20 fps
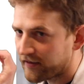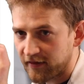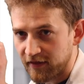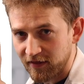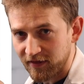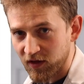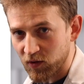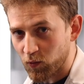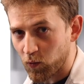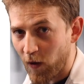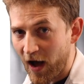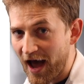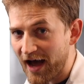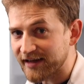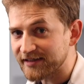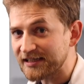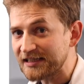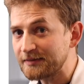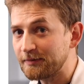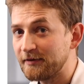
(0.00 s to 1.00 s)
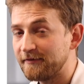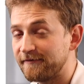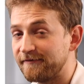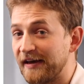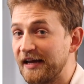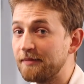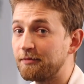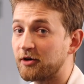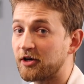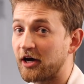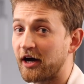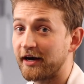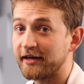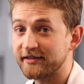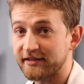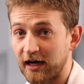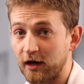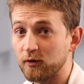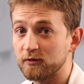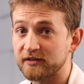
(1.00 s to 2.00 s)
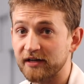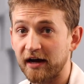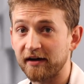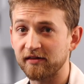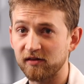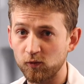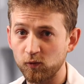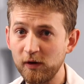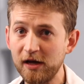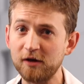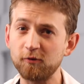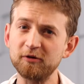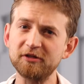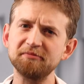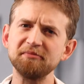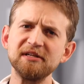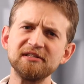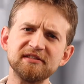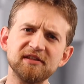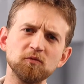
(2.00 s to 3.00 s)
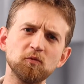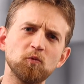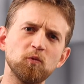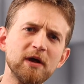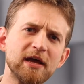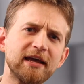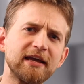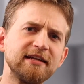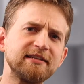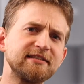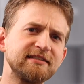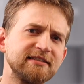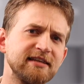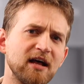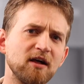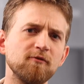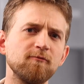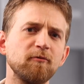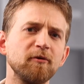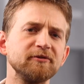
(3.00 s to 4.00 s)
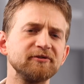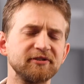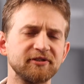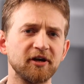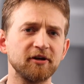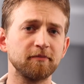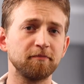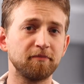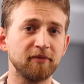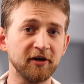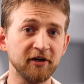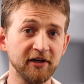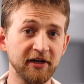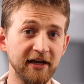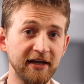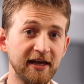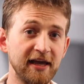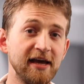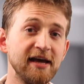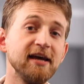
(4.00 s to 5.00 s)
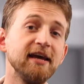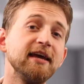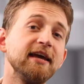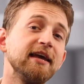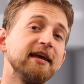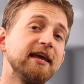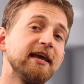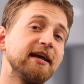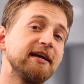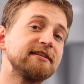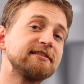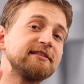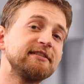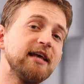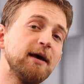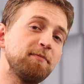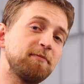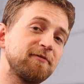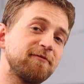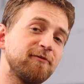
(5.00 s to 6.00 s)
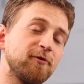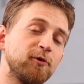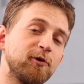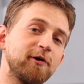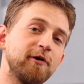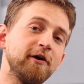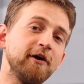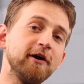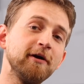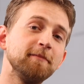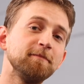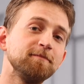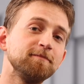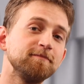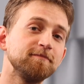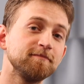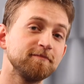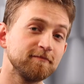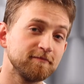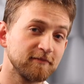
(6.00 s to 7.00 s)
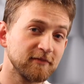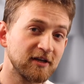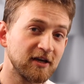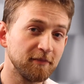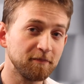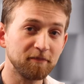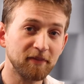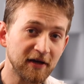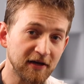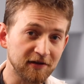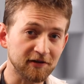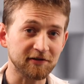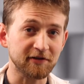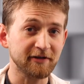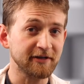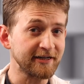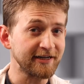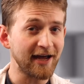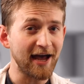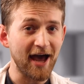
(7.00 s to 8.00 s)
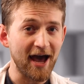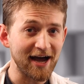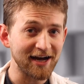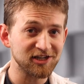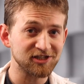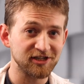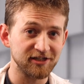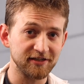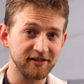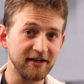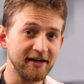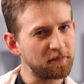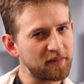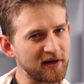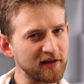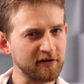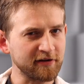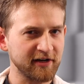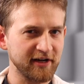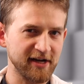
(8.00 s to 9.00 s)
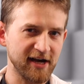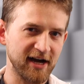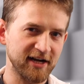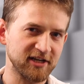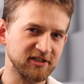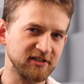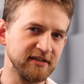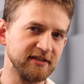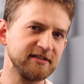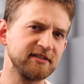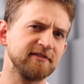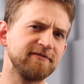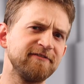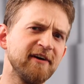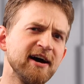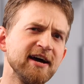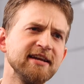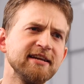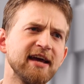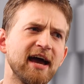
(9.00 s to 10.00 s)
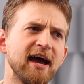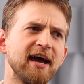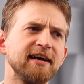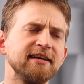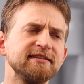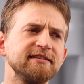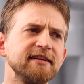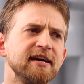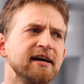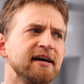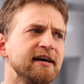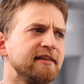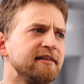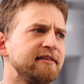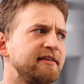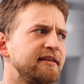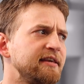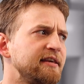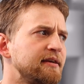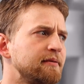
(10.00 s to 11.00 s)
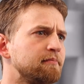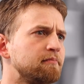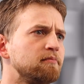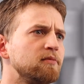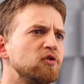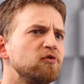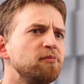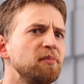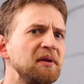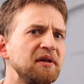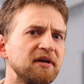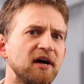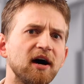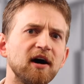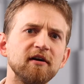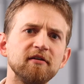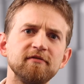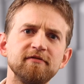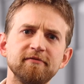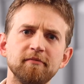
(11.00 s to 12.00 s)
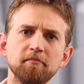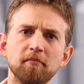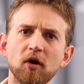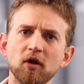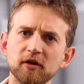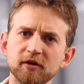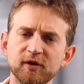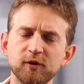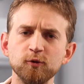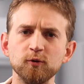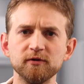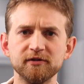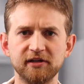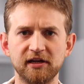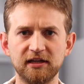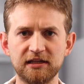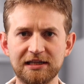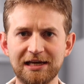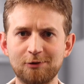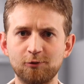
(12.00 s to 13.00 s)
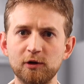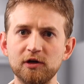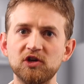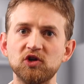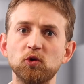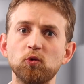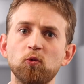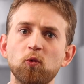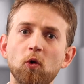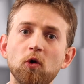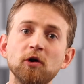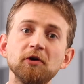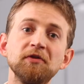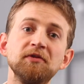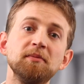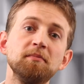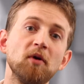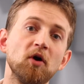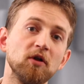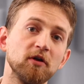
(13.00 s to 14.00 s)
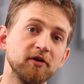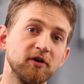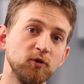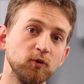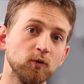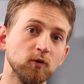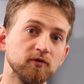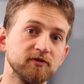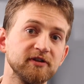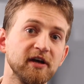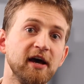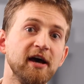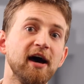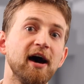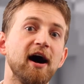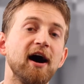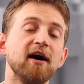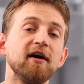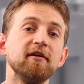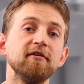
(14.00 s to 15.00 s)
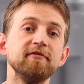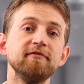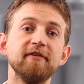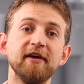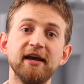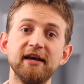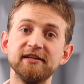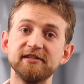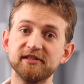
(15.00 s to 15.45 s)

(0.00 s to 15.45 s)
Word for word: the wax has been vaporized outside of the wick, which means the wick itself will start burning, except for capillary action. Capillary action is defined as the movement of molecules in a liquid toward the molecules of a